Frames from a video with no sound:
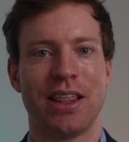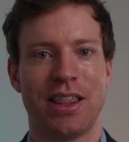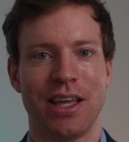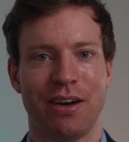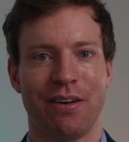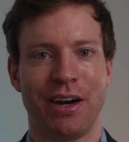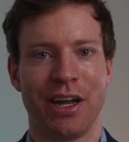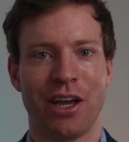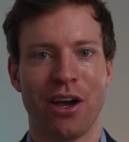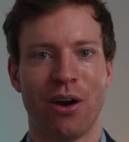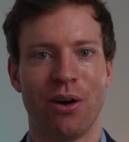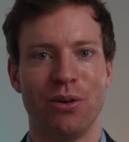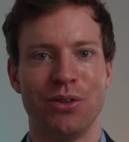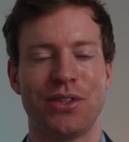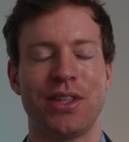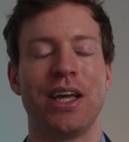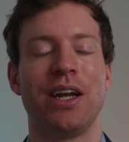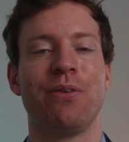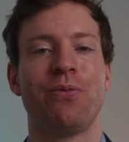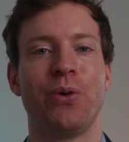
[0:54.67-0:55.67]
The theory
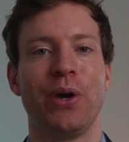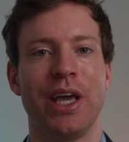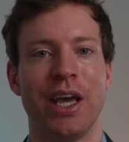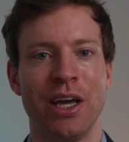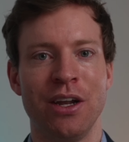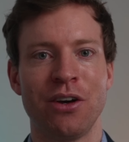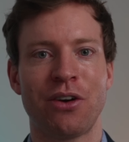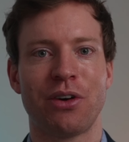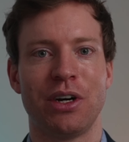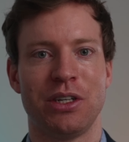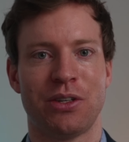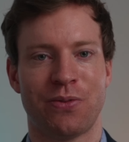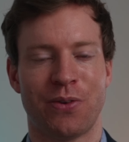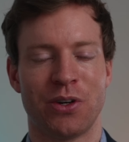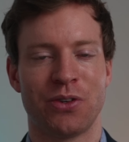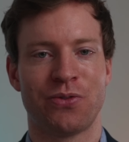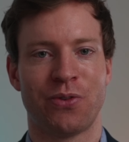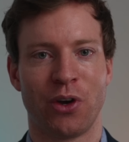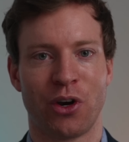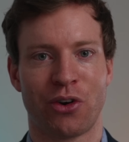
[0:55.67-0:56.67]
goes that if we increase
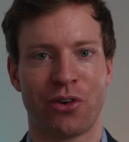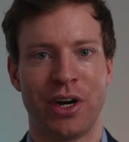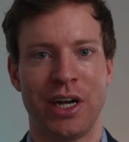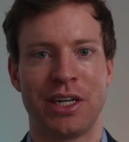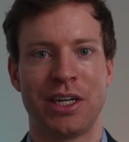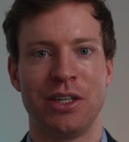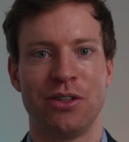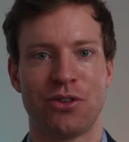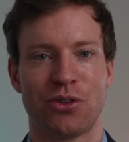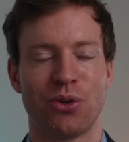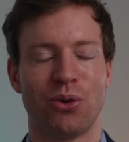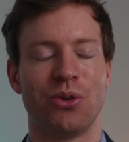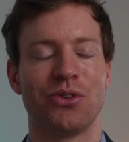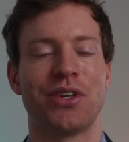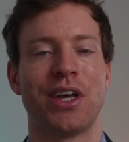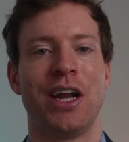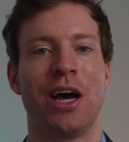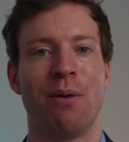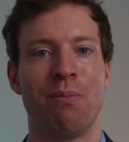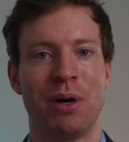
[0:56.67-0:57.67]
phosphocreatine
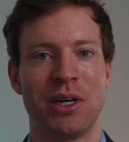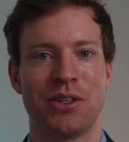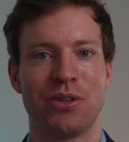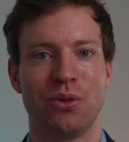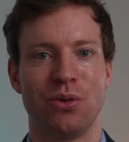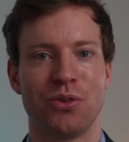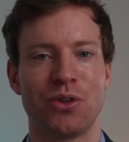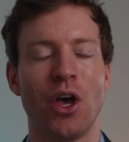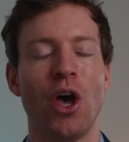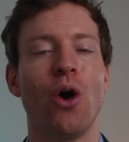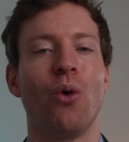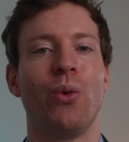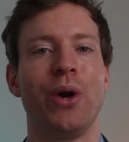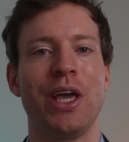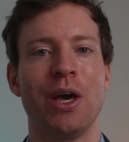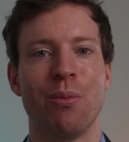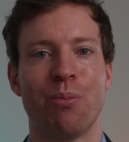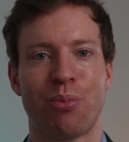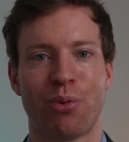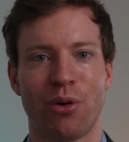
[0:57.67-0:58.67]
stores in our muscles,
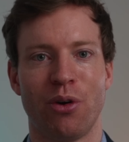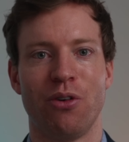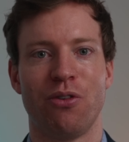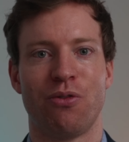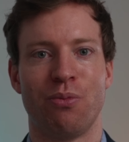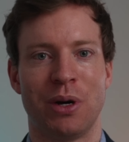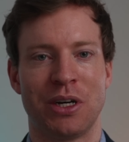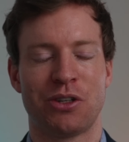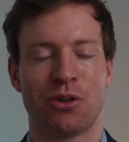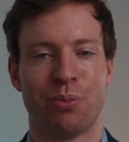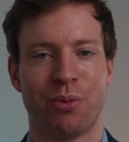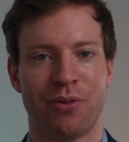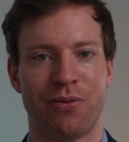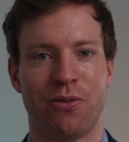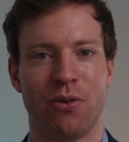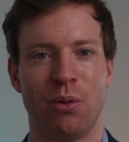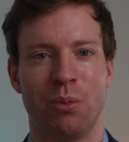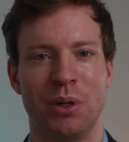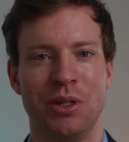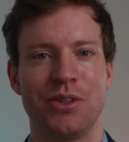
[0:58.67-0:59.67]
we improve muscle
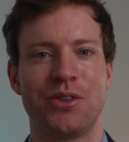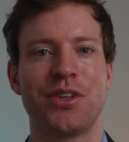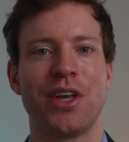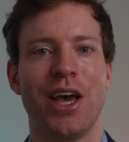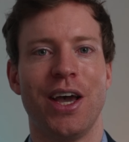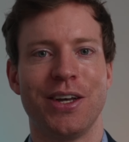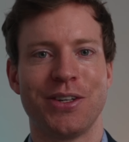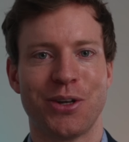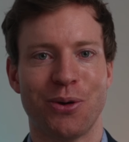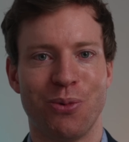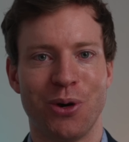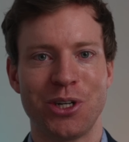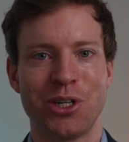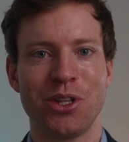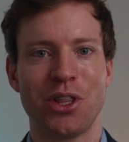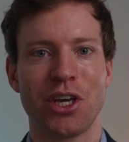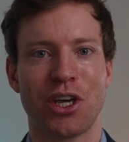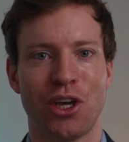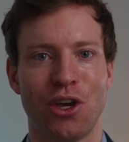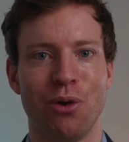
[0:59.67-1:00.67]
performance. So what do the